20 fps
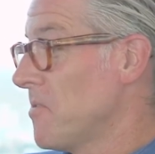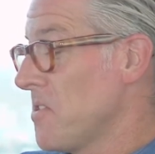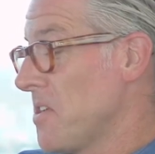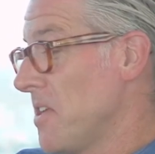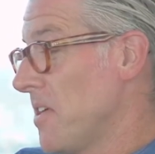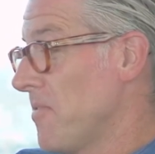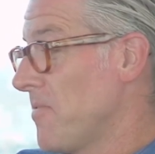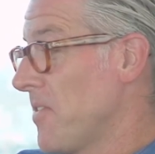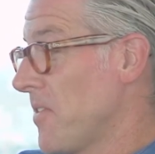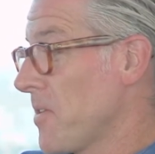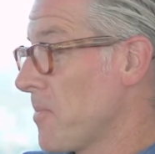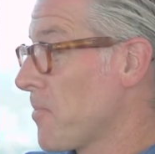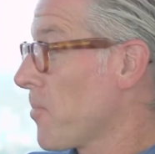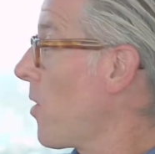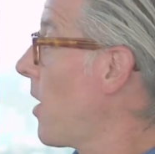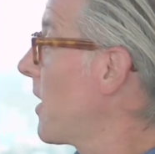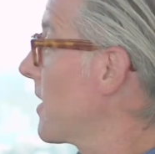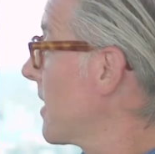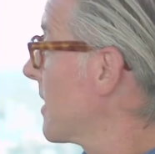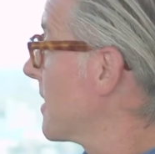you know, very
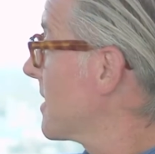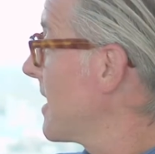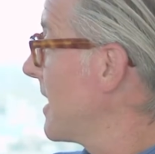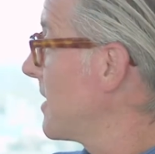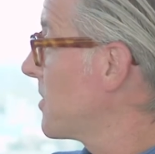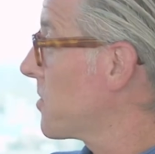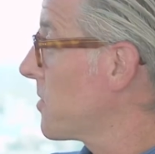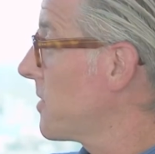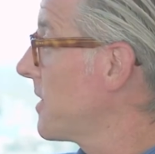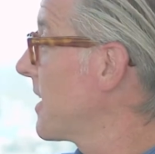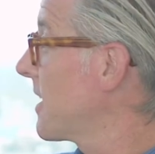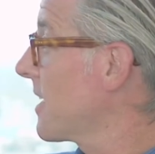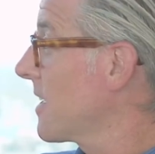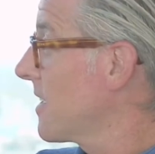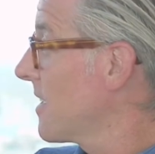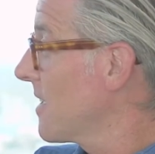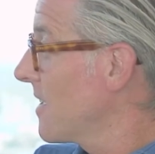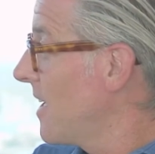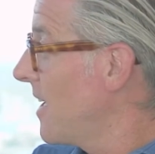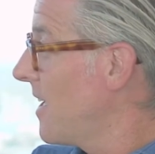product-centric
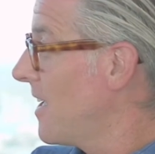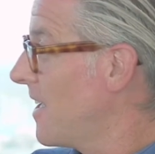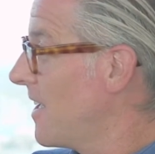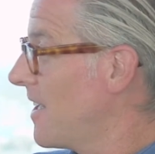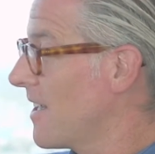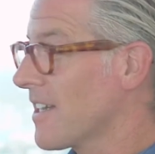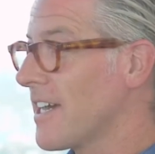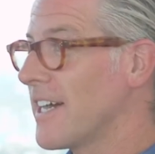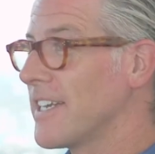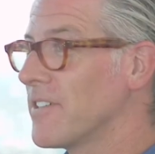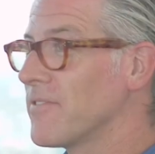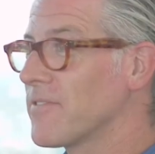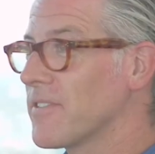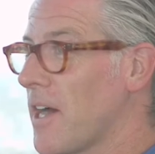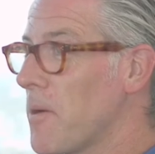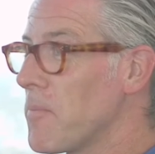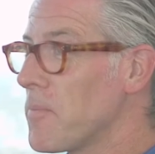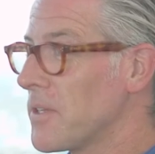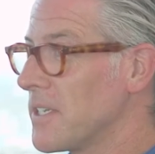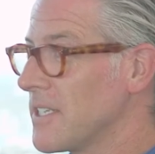kind of
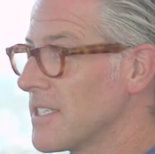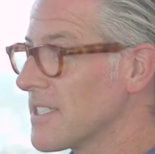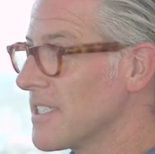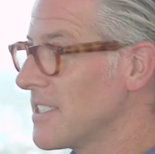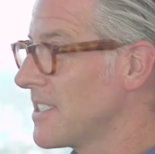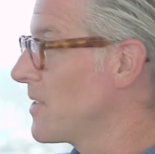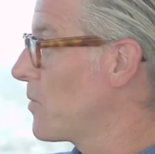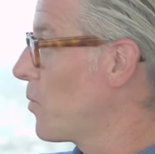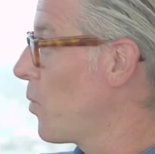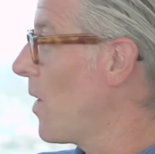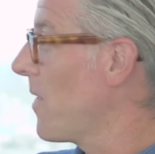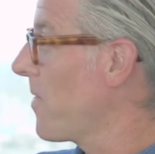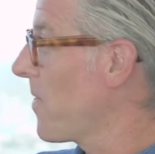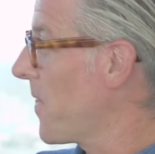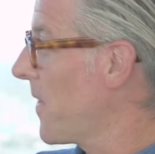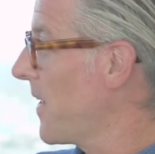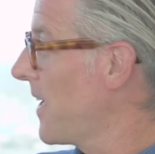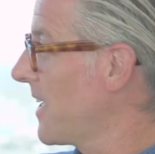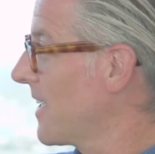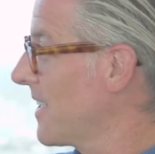companies that did
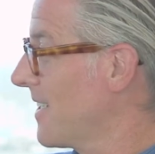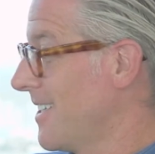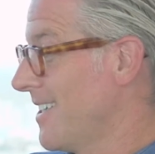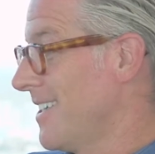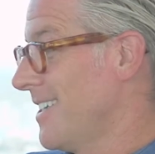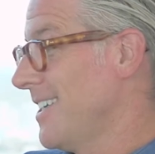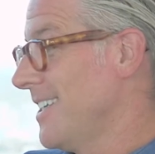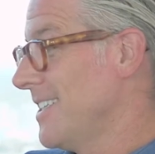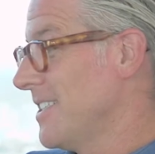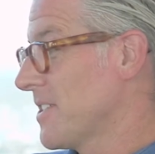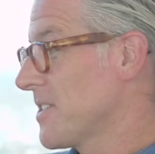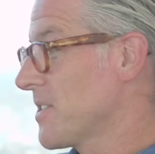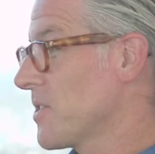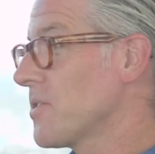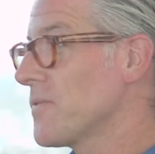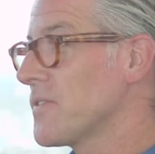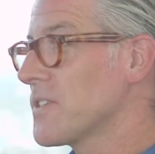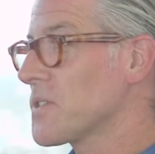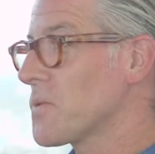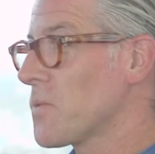one thing. In a
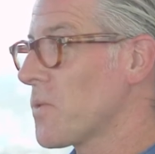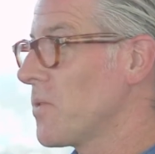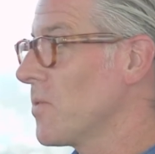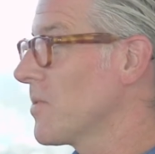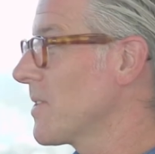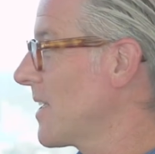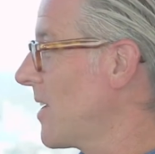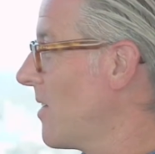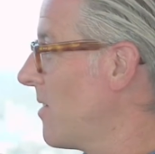service world,